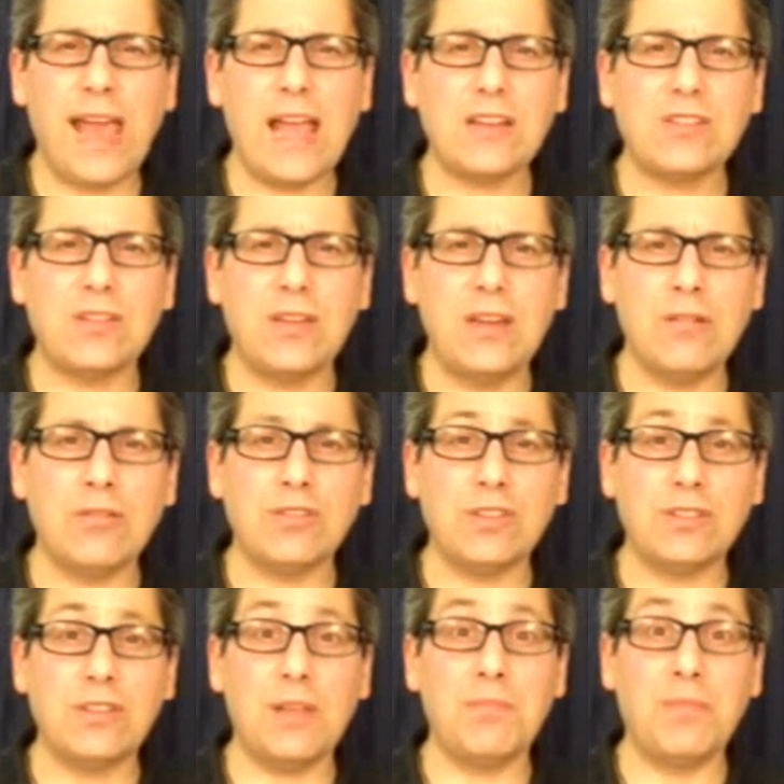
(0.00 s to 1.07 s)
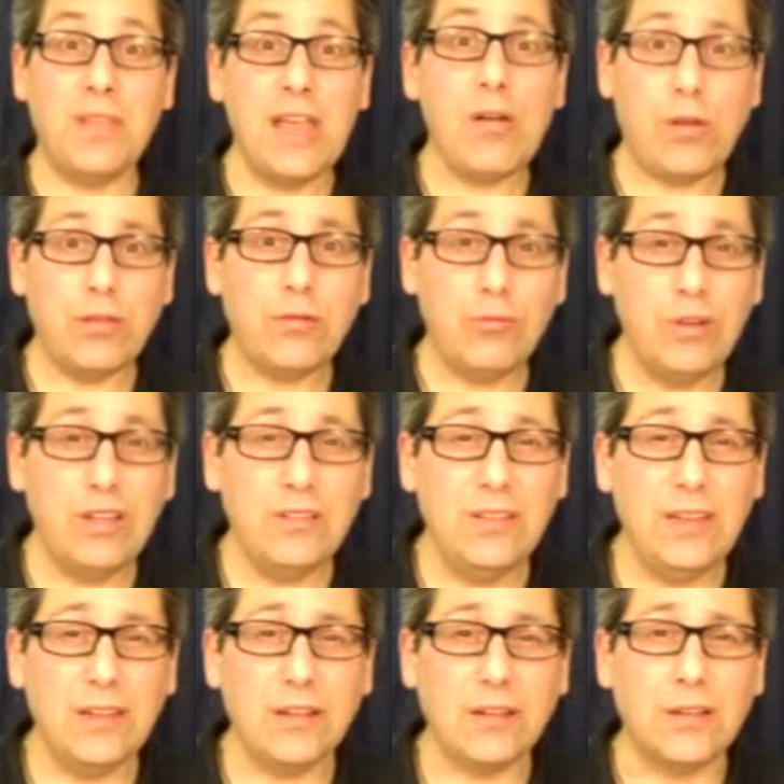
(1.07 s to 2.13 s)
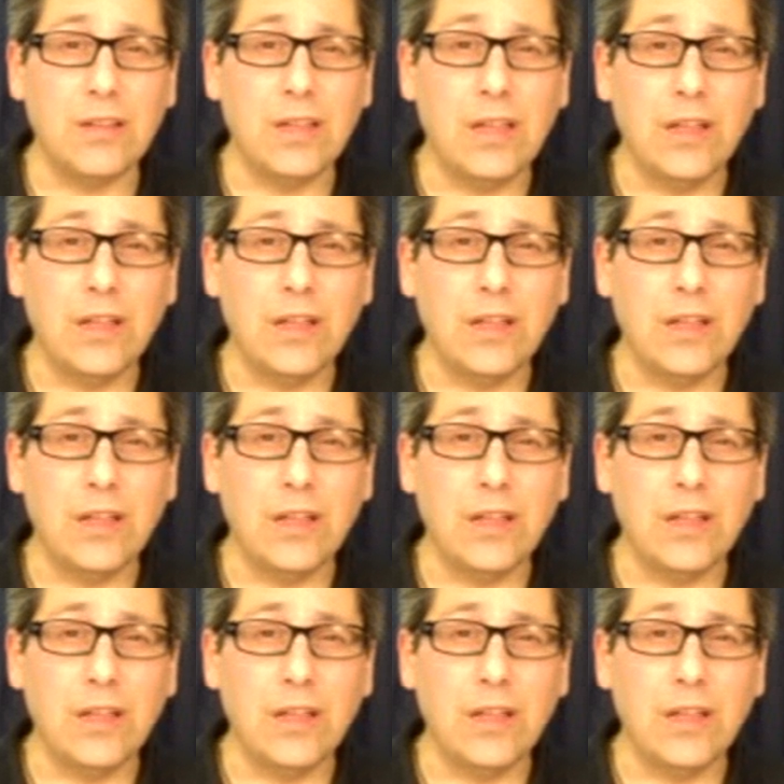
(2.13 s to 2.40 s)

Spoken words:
action heroes, except they are the real deal.